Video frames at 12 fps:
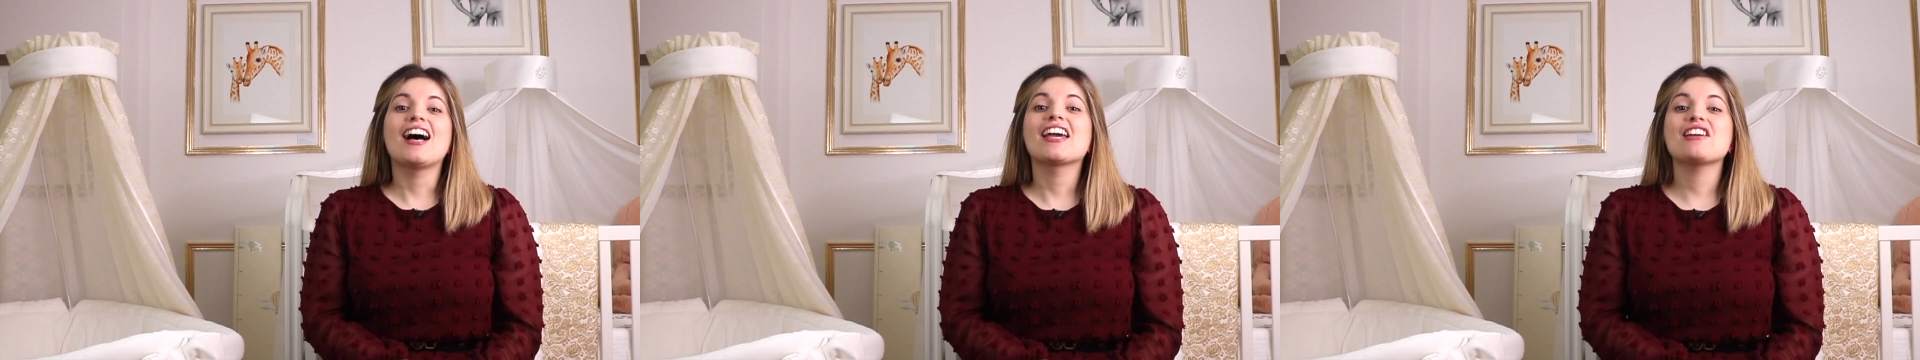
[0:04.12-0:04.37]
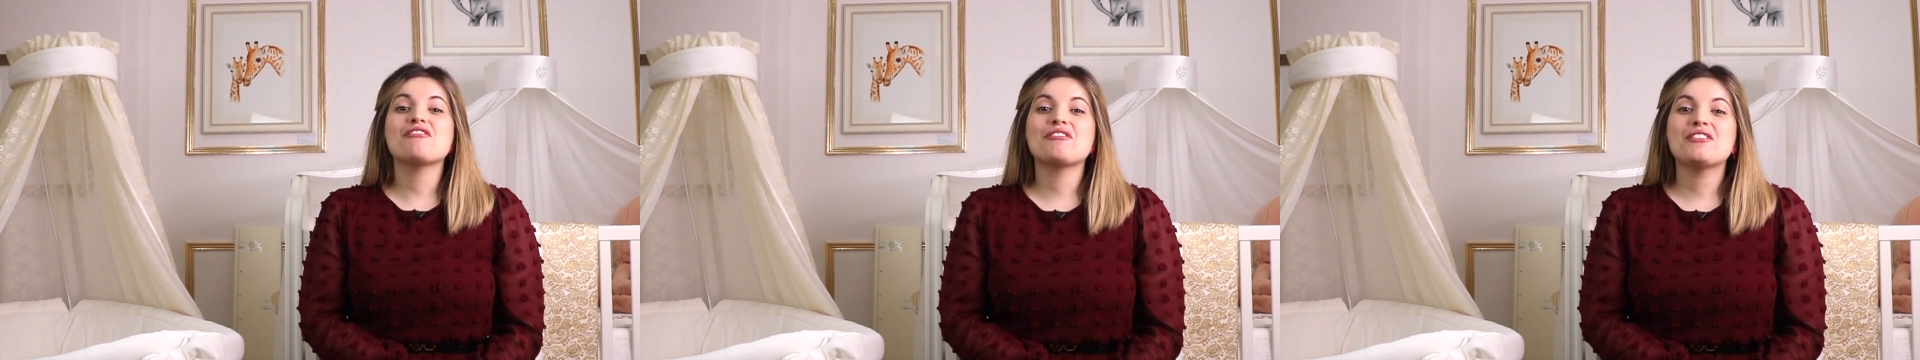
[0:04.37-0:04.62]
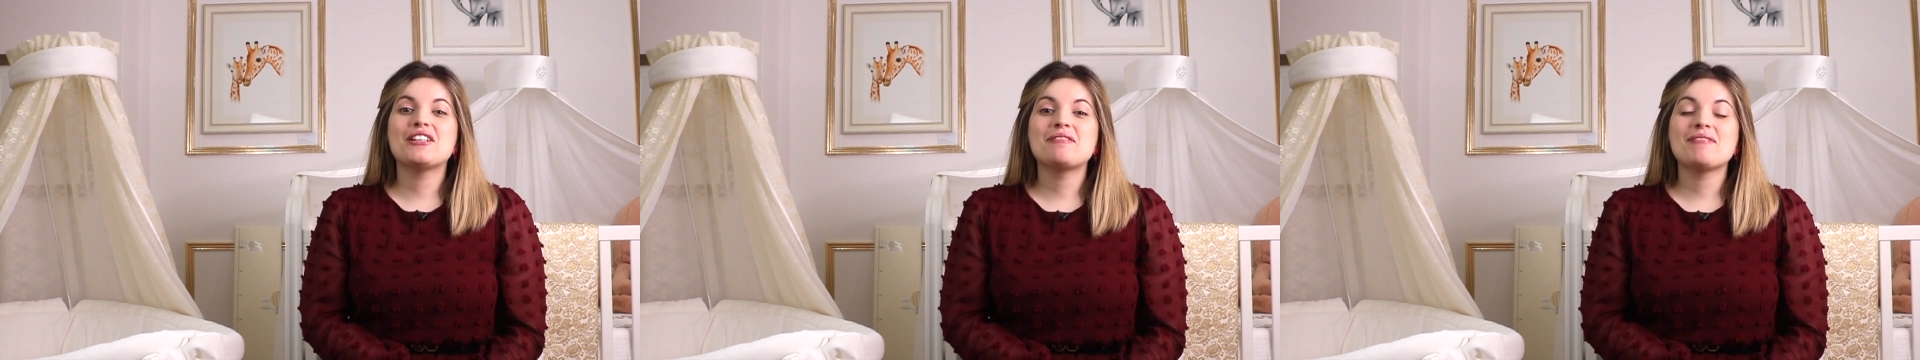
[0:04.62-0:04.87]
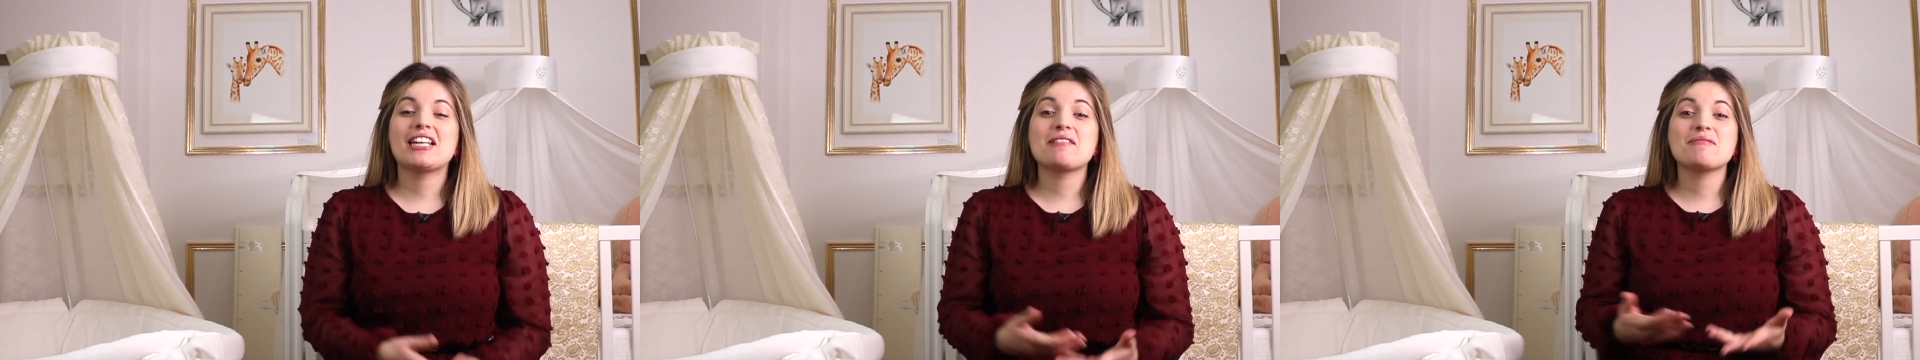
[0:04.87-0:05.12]
Hi everyone,
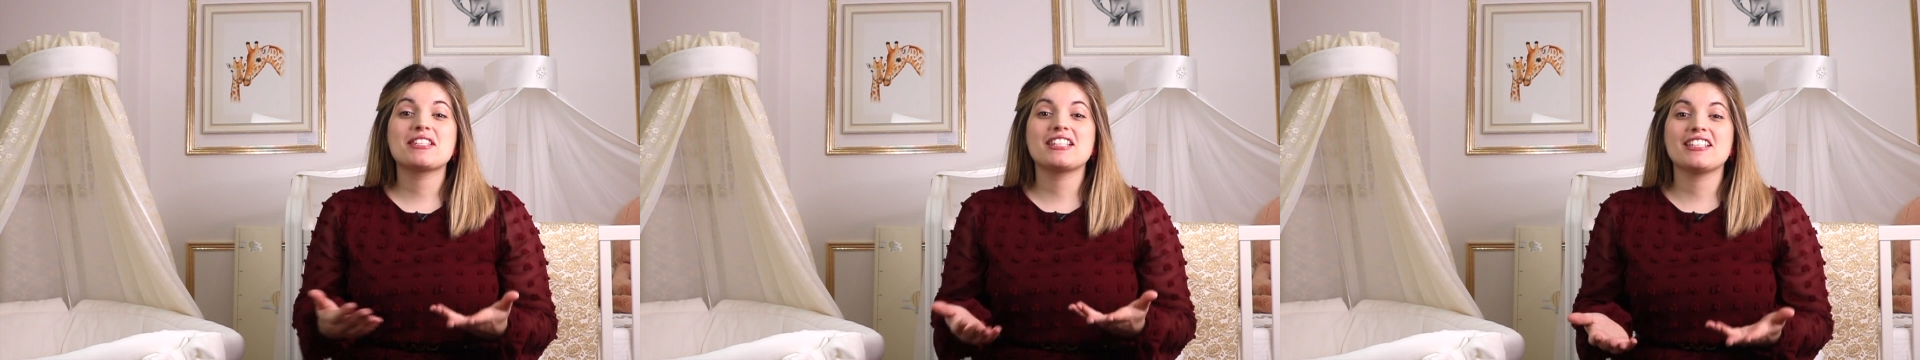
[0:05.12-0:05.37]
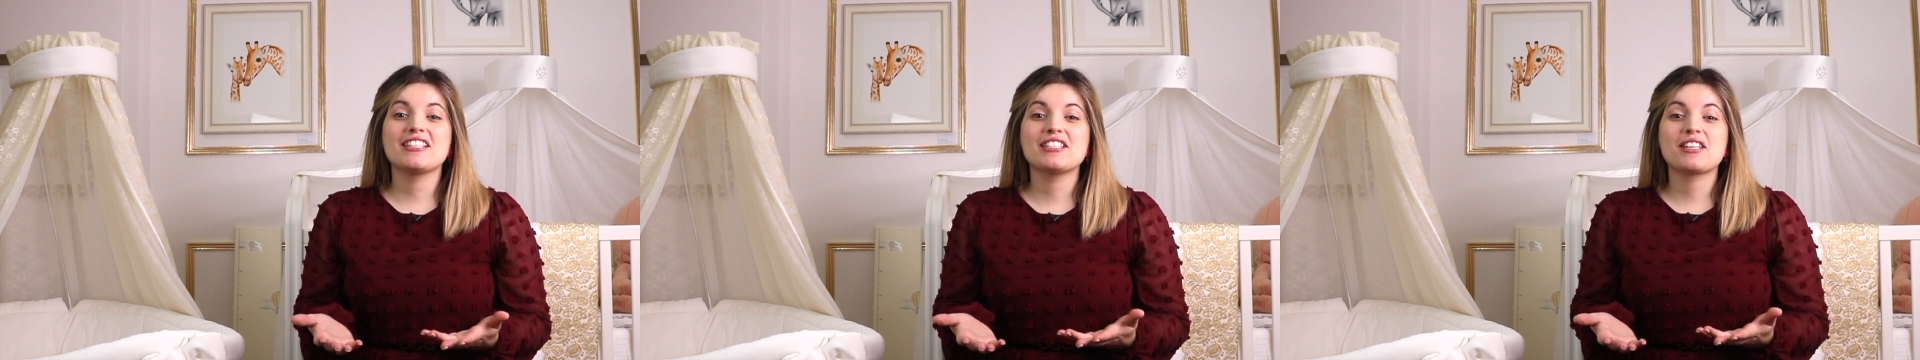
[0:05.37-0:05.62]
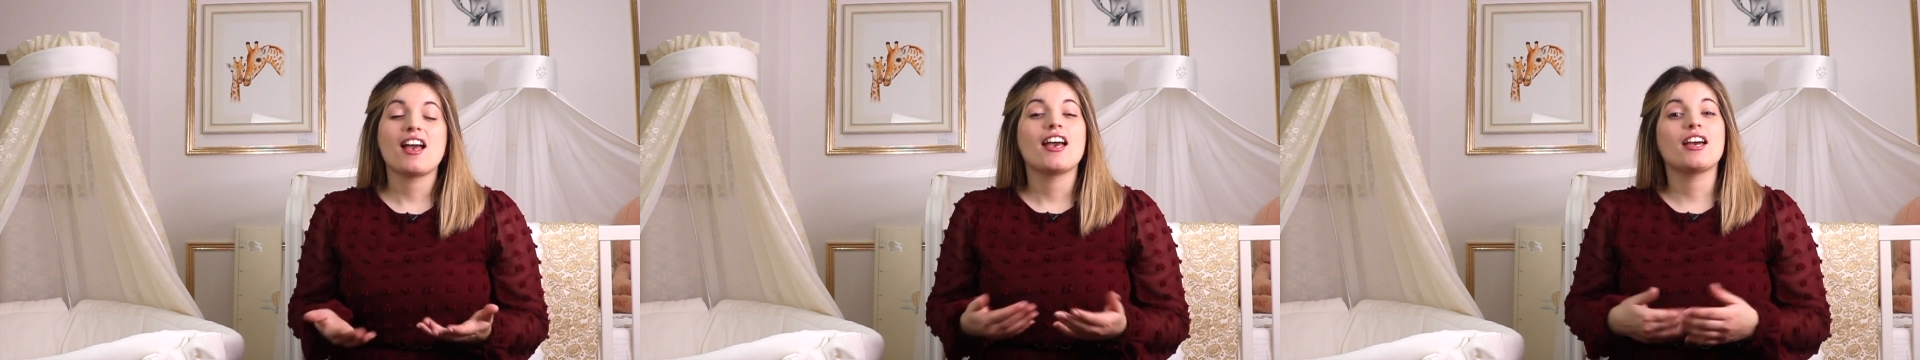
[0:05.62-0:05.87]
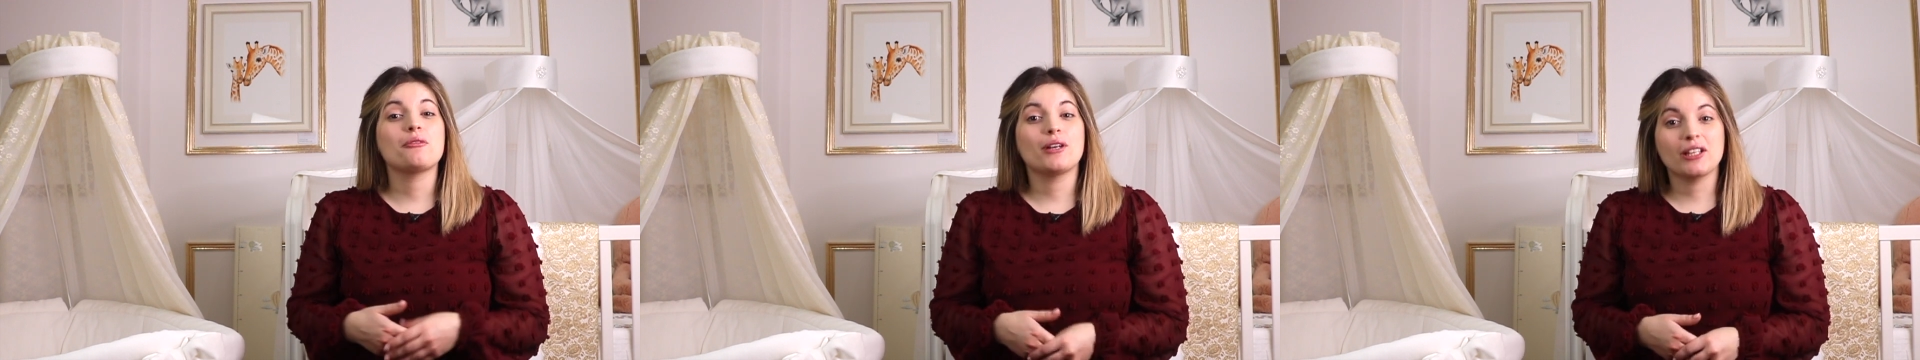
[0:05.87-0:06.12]
my name is Liz
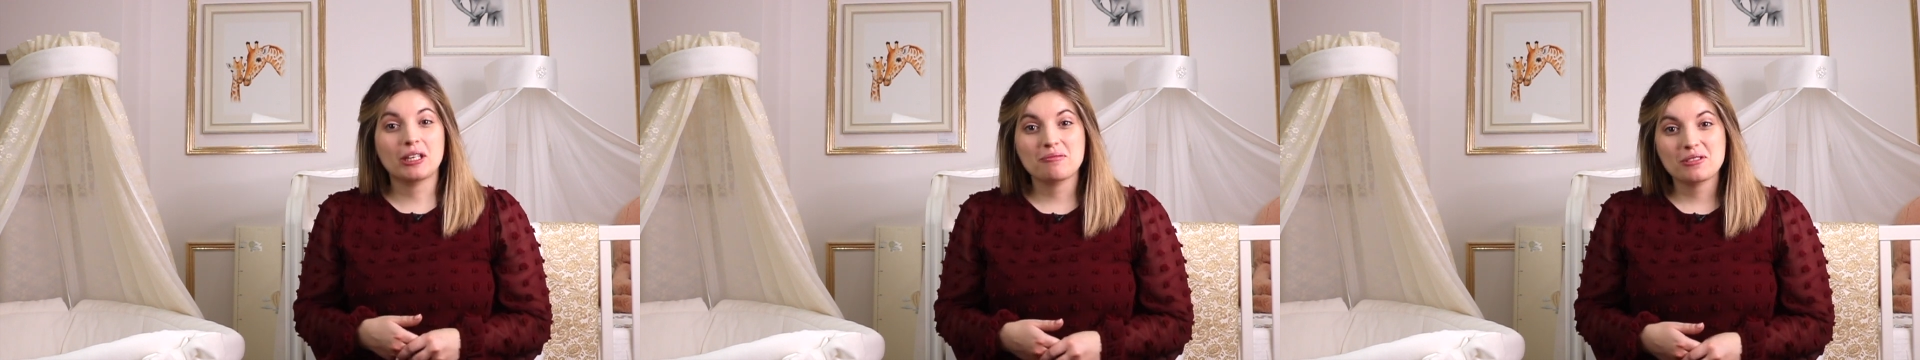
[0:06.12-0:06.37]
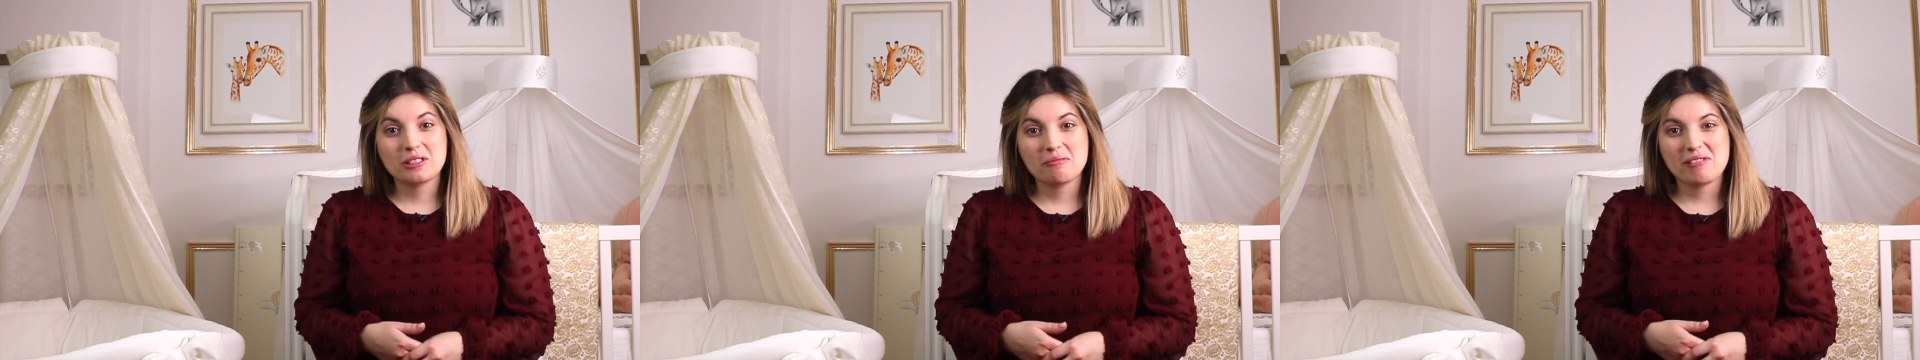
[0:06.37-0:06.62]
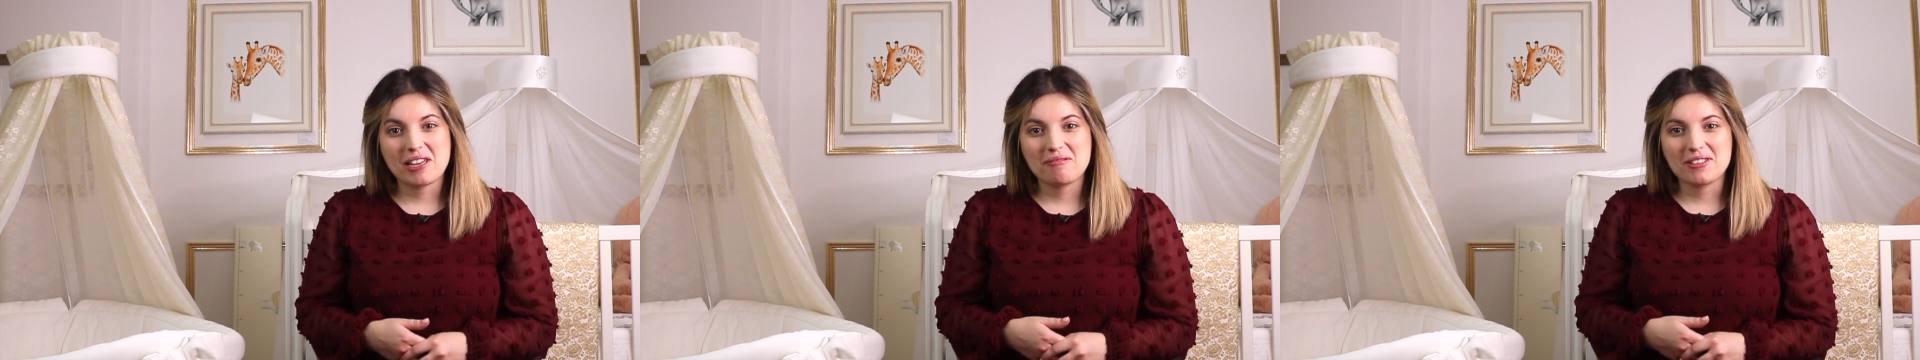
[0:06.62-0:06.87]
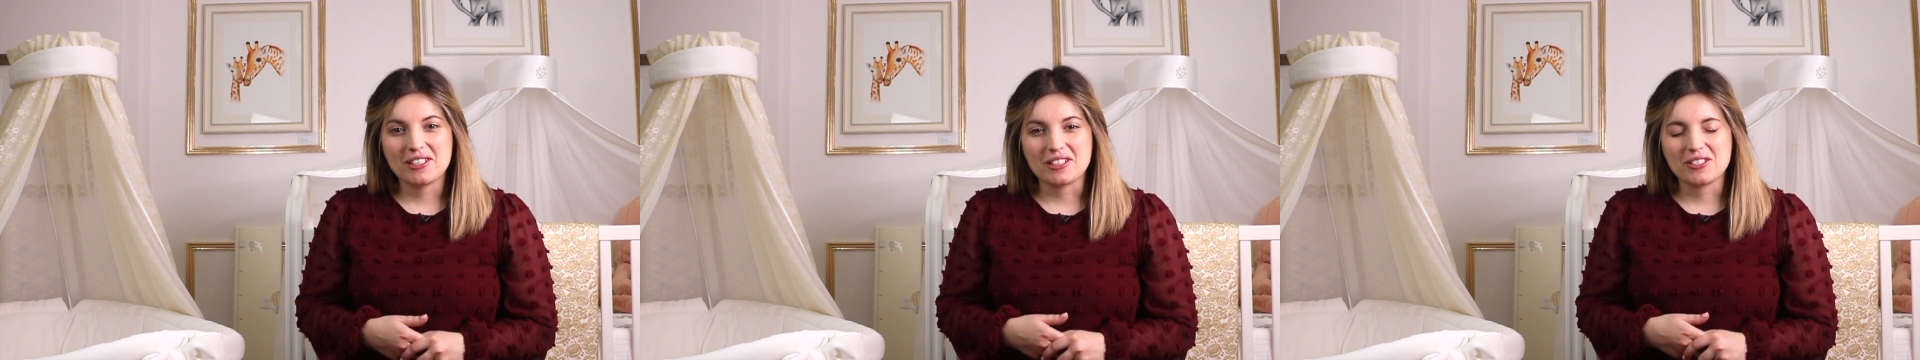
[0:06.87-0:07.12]
and welcome to the
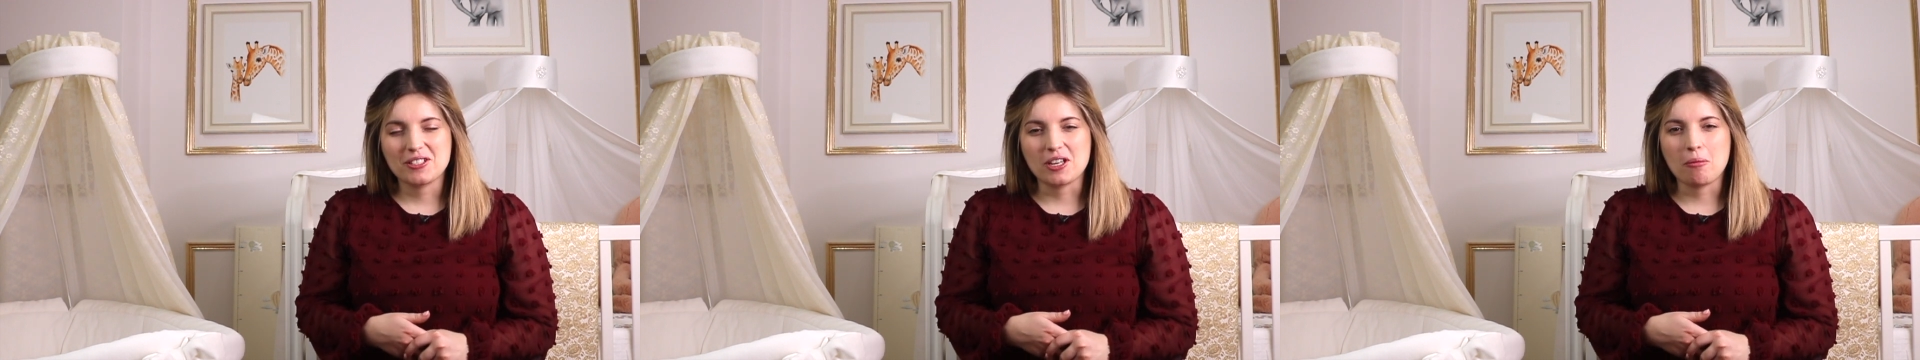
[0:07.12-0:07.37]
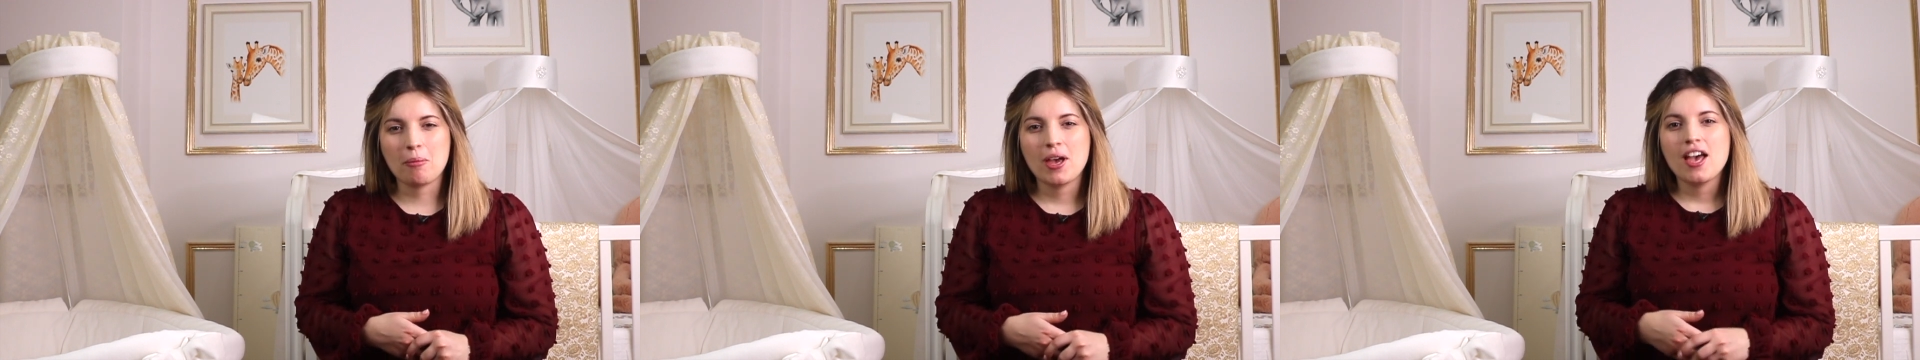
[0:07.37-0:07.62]
Baby Cot Shop.